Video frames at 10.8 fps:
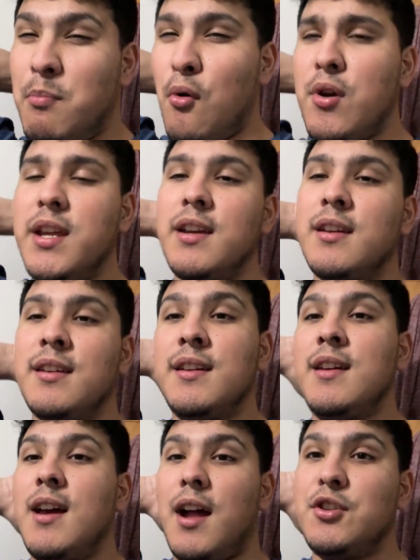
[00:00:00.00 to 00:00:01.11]
bulking.
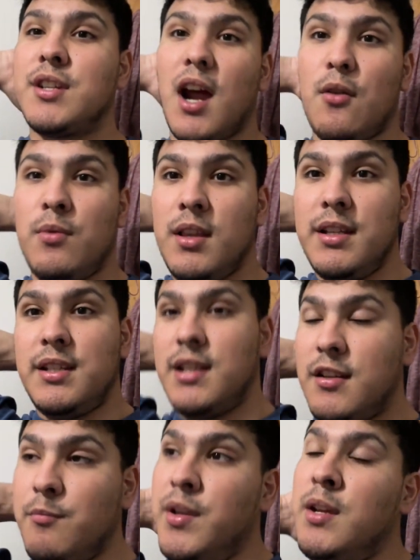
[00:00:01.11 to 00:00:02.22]
I just got really
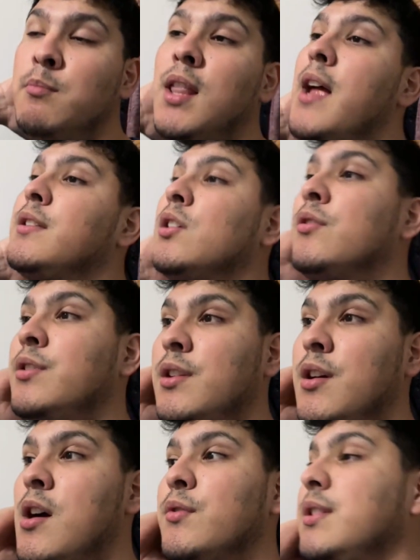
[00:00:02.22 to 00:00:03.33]
sick of being plateaued, you
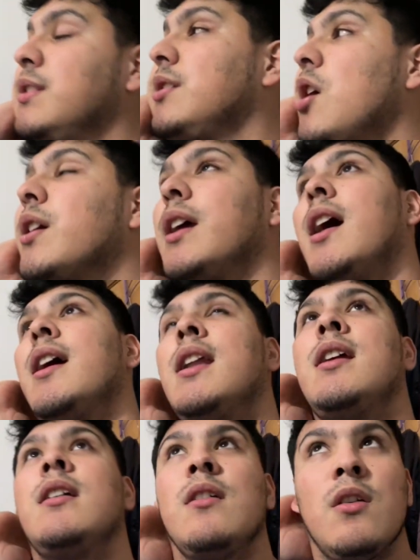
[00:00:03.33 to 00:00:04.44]
know. I was stuck at
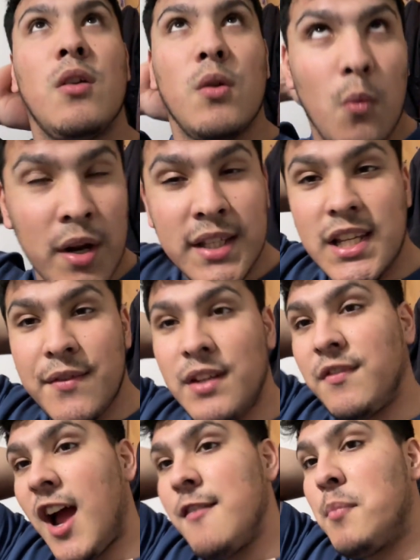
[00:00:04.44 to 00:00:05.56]

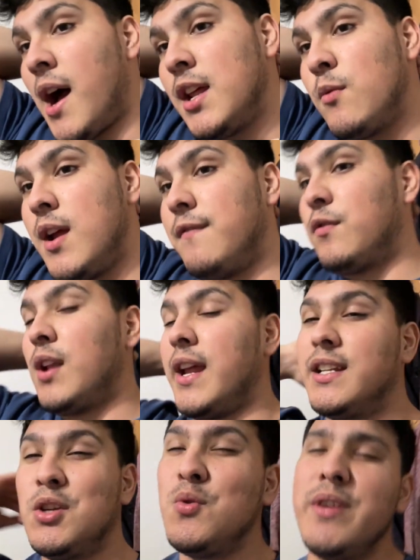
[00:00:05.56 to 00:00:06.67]
175 body weight for like
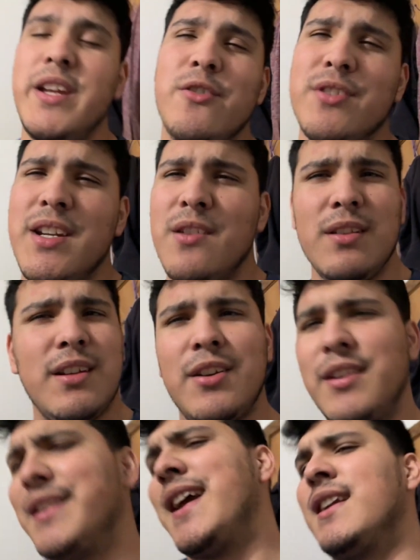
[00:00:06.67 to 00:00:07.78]
two years nearly.
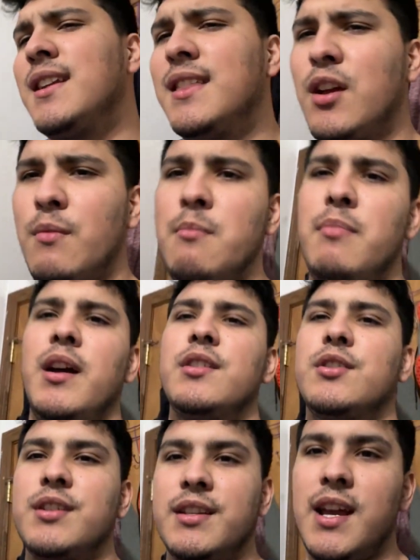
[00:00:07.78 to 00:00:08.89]
Couldn't gain anything on my bench.
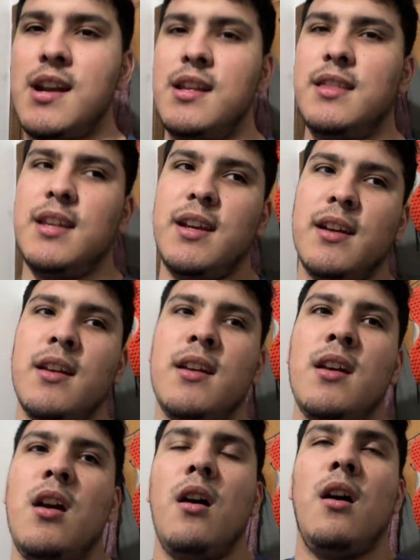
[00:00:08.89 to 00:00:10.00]
Couldn't gain anything
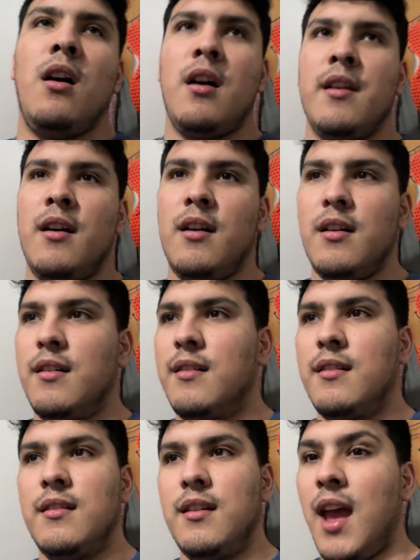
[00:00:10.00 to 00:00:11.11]
on uh
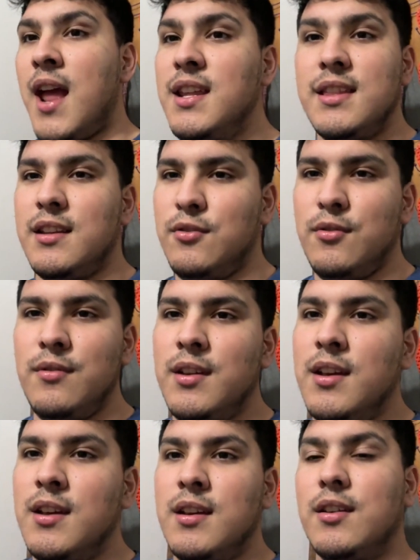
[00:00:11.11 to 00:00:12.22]
anything, dude.
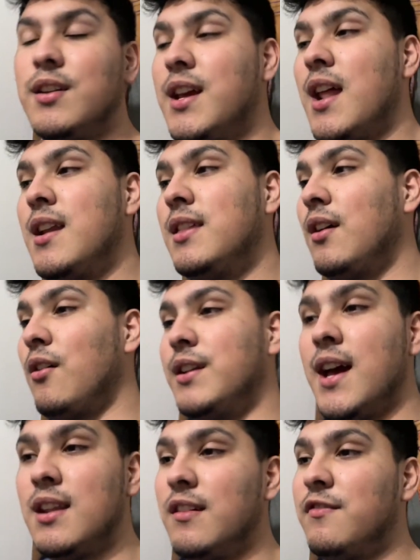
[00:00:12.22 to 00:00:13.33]
Couldn't get anything on
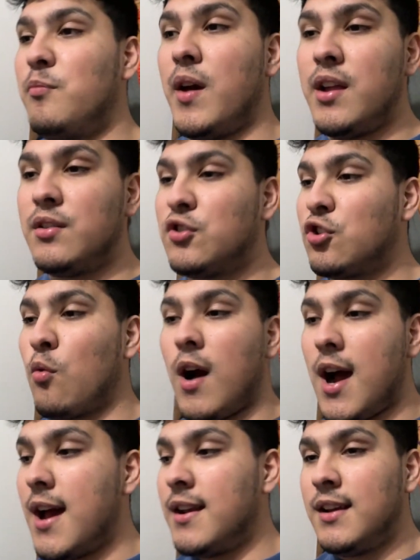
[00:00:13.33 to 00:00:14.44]
deadlift, bench,
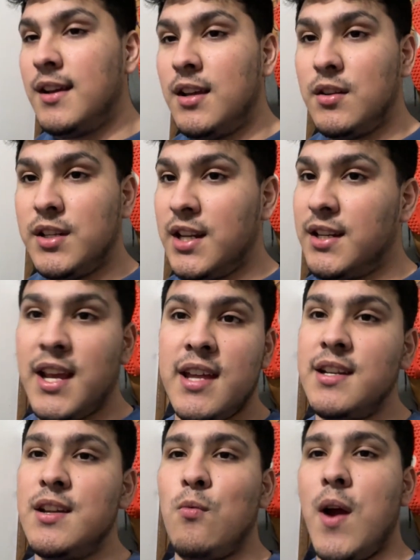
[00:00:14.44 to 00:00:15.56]
squat. Didn't gain
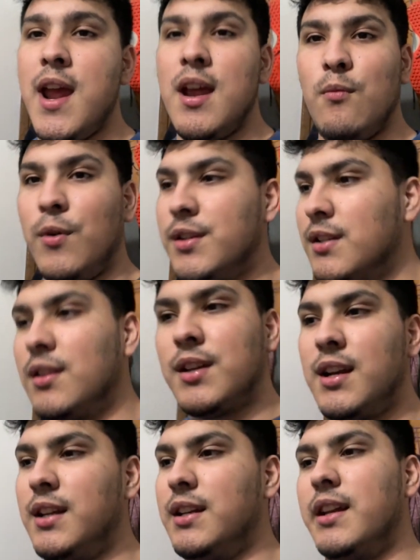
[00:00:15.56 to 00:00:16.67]
any weight. Wasn't looking
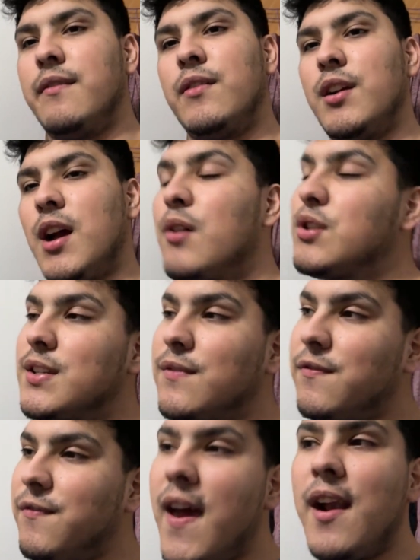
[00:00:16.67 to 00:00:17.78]
any different. I was just
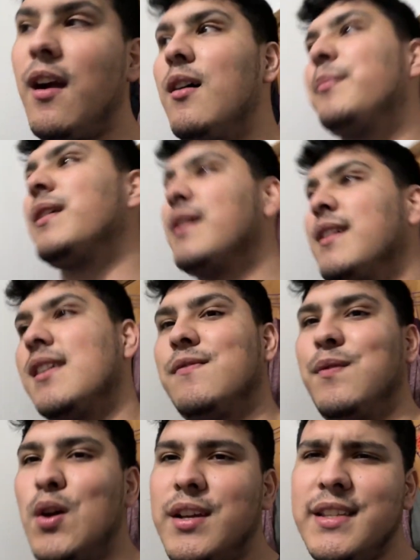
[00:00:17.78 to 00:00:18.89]
fed up of
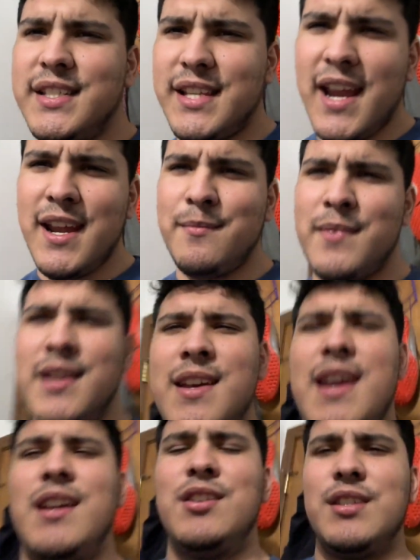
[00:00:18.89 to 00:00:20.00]
looking the same
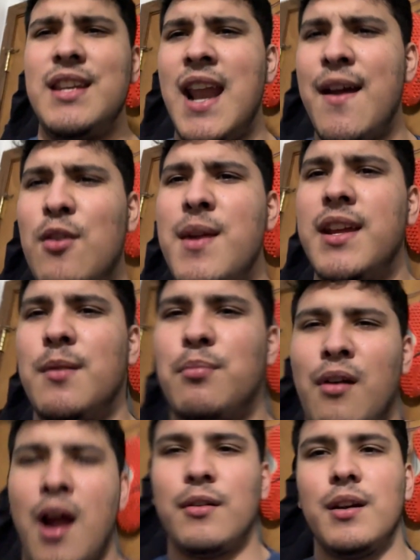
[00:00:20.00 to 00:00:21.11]
and just never making
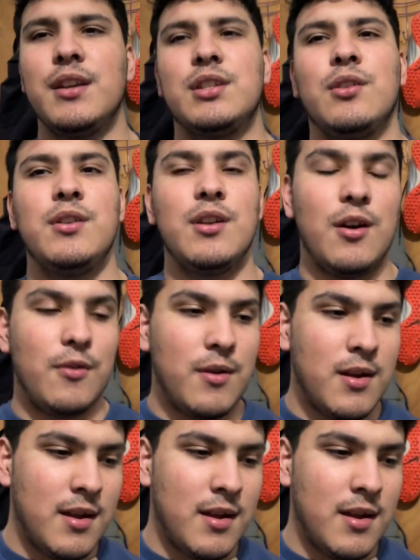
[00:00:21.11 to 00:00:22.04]
progress. So, you know,